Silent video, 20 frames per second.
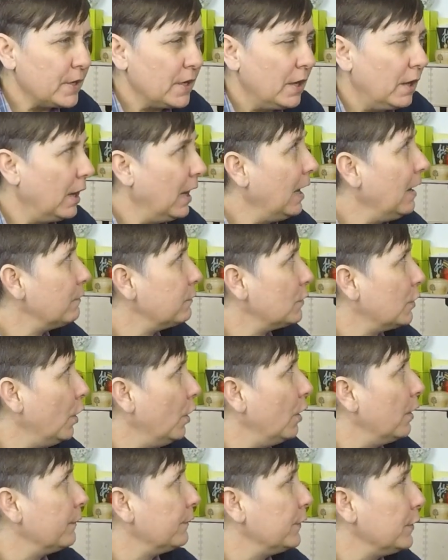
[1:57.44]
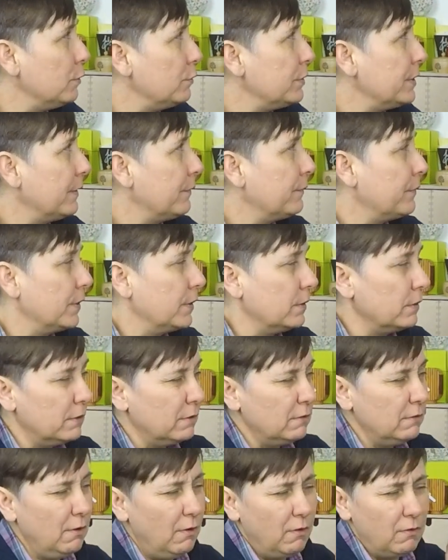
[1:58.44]
I have got a few
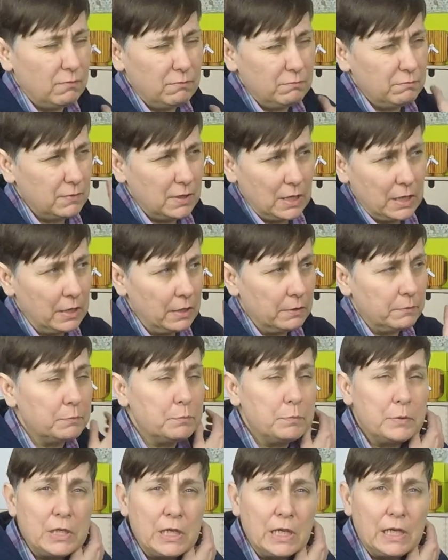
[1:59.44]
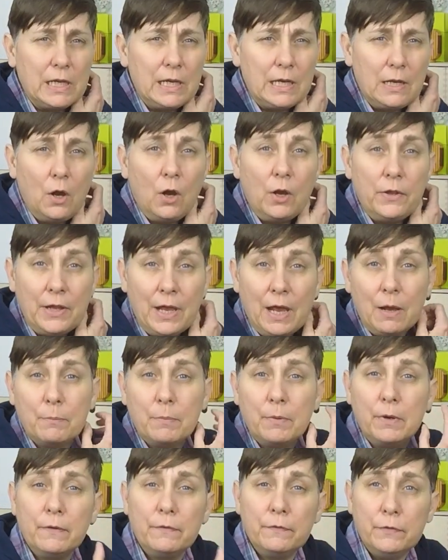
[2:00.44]
different, not particularly like
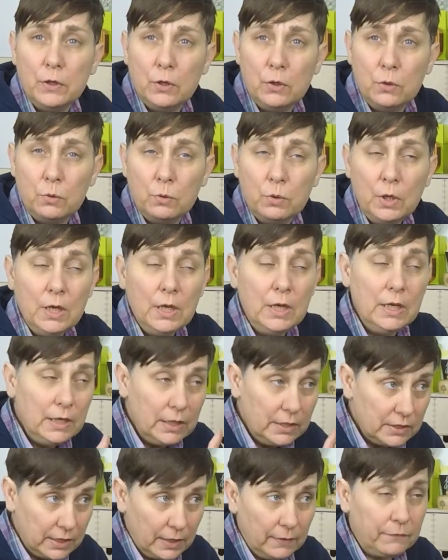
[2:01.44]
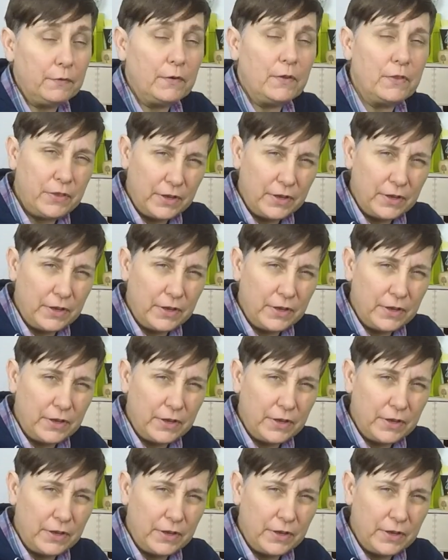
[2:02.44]
that, but a few different